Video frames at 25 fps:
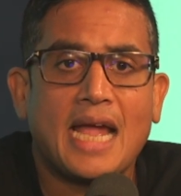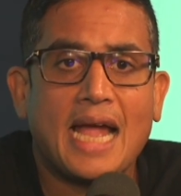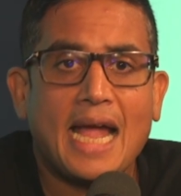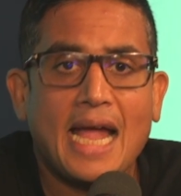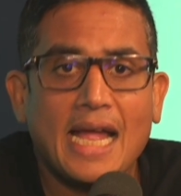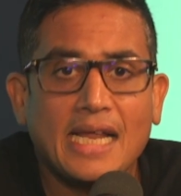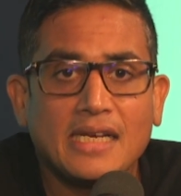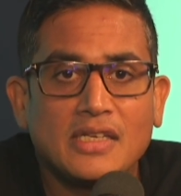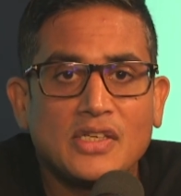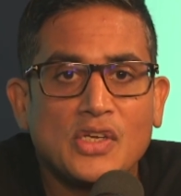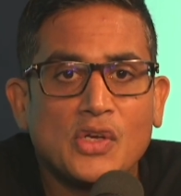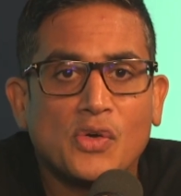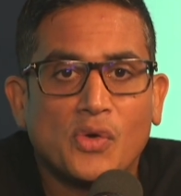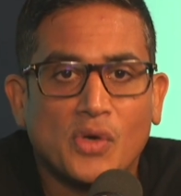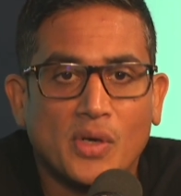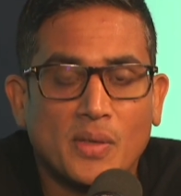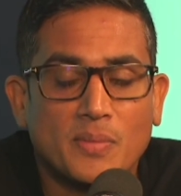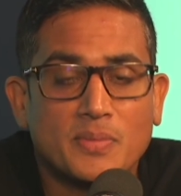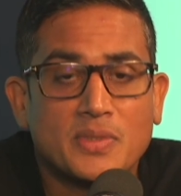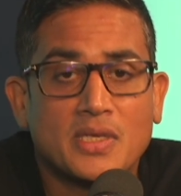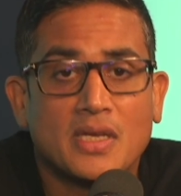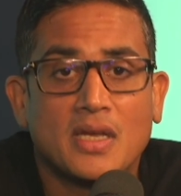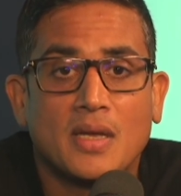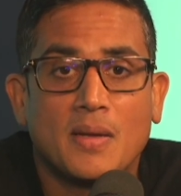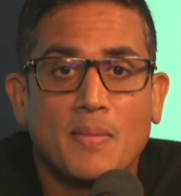and
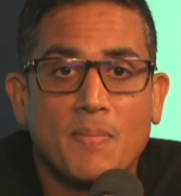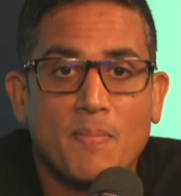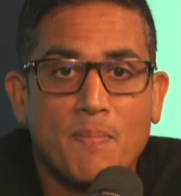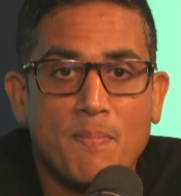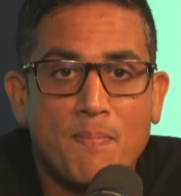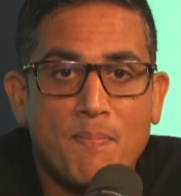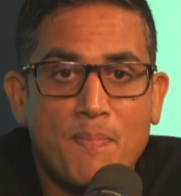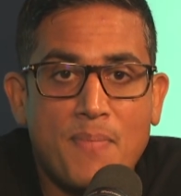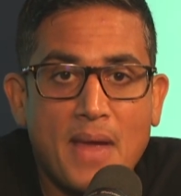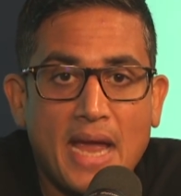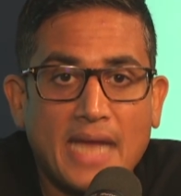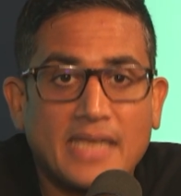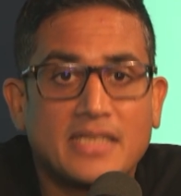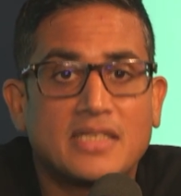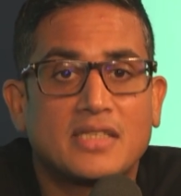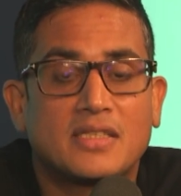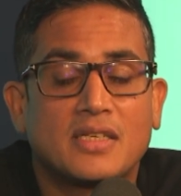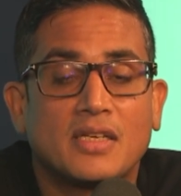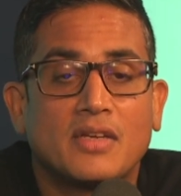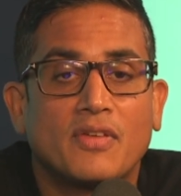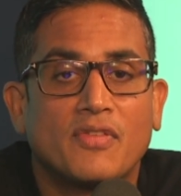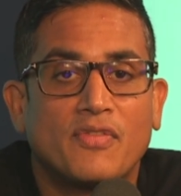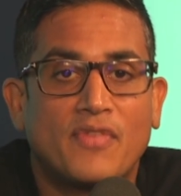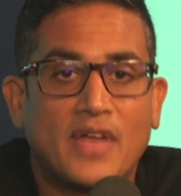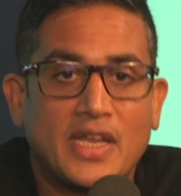Europe's
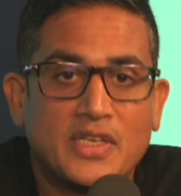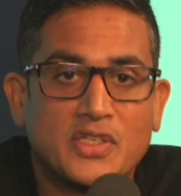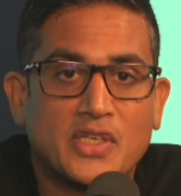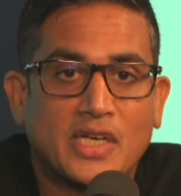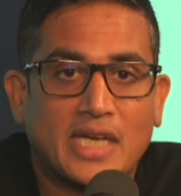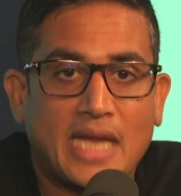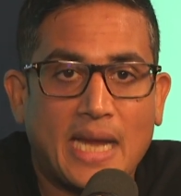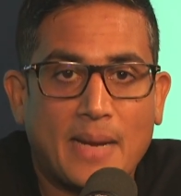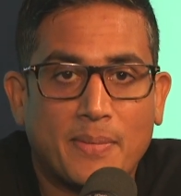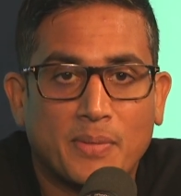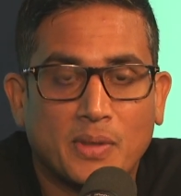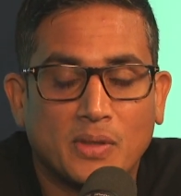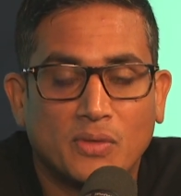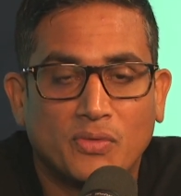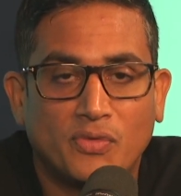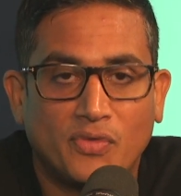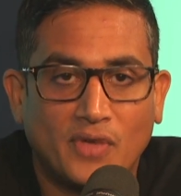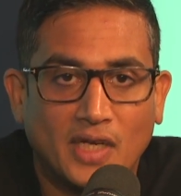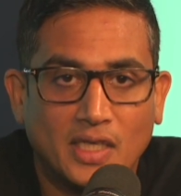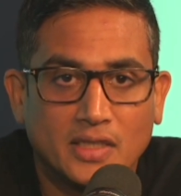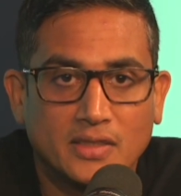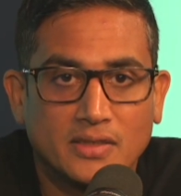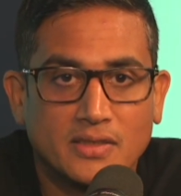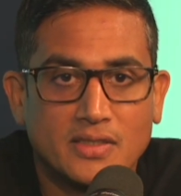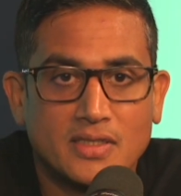best venture capital
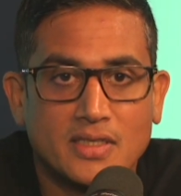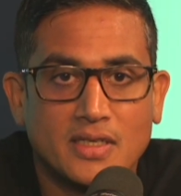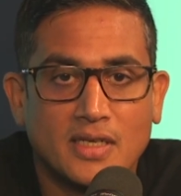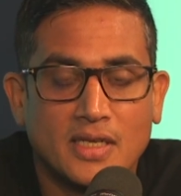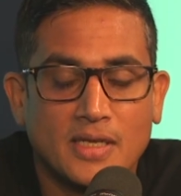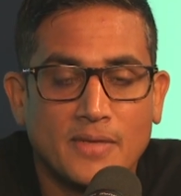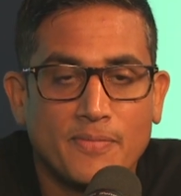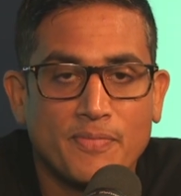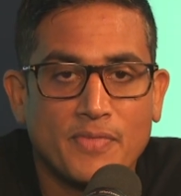funds.